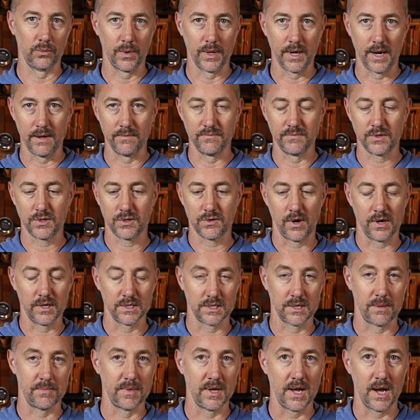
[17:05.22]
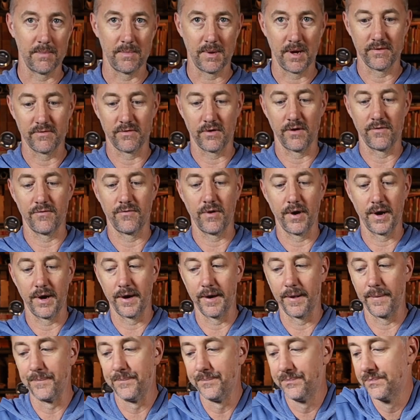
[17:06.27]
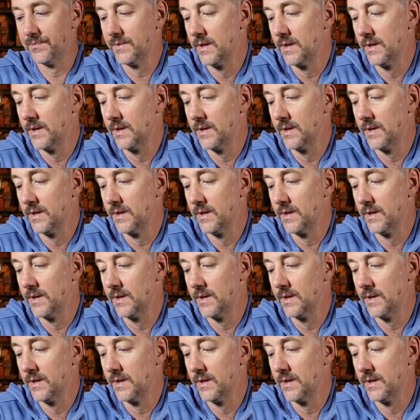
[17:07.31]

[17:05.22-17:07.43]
when I've strung something up after I threaded it.